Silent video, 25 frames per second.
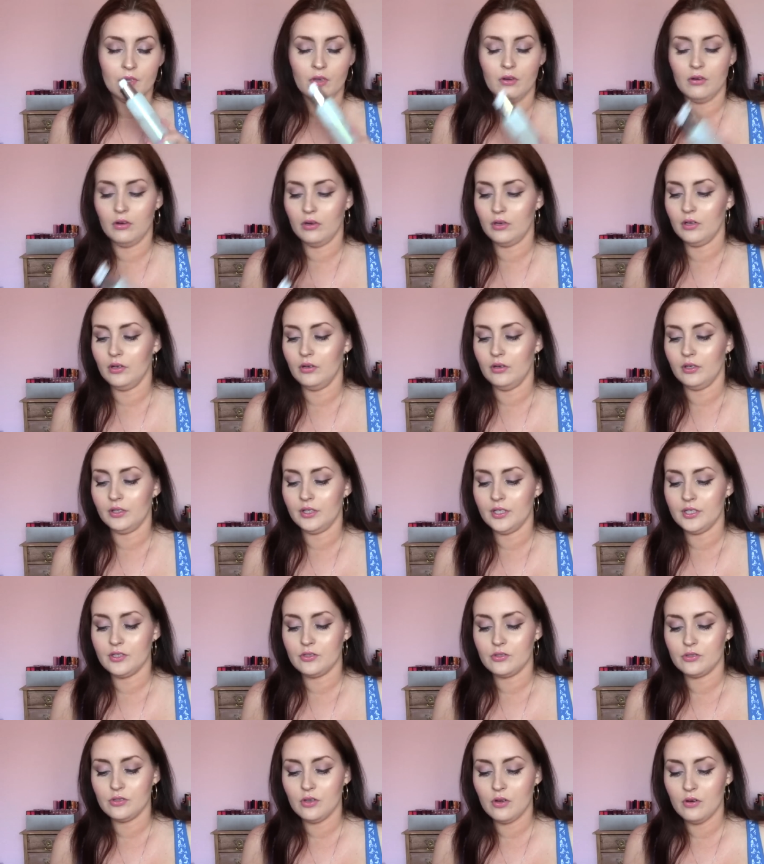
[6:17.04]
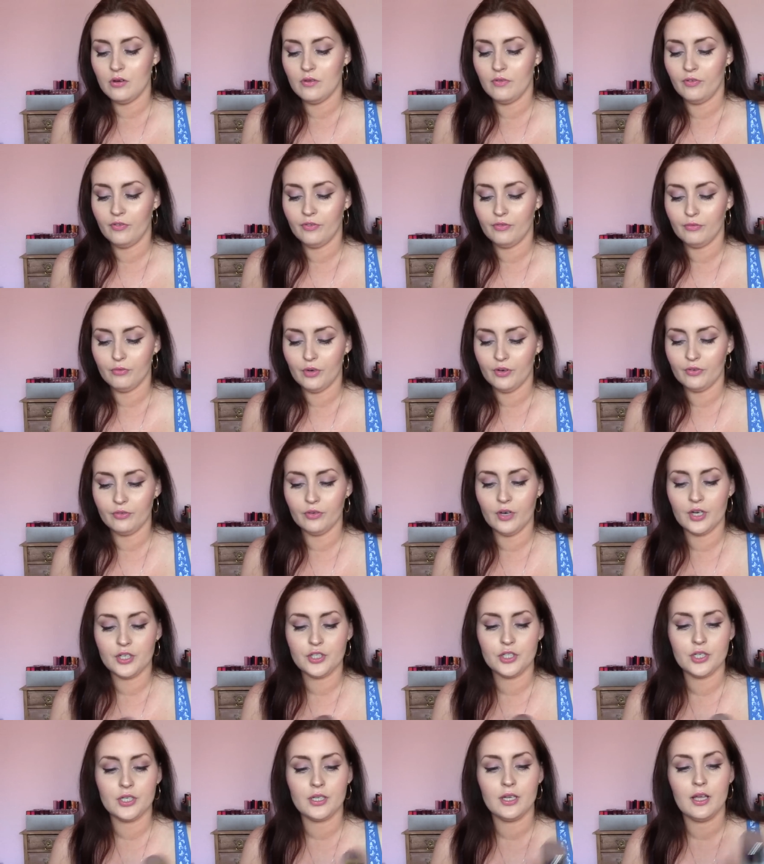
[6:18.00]
Oh God, it's so
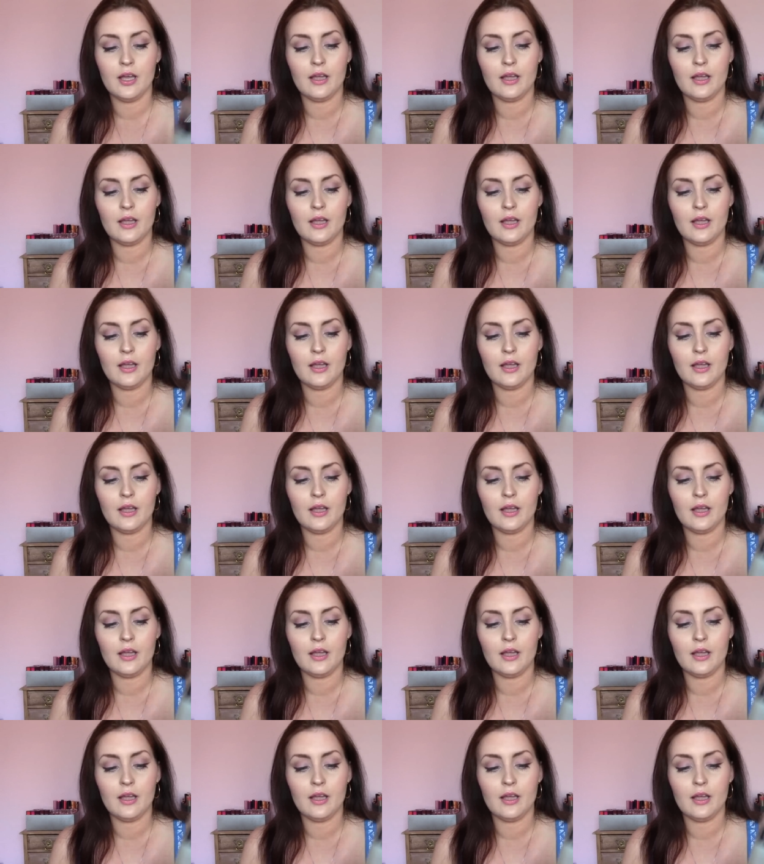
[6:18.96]
refreshing.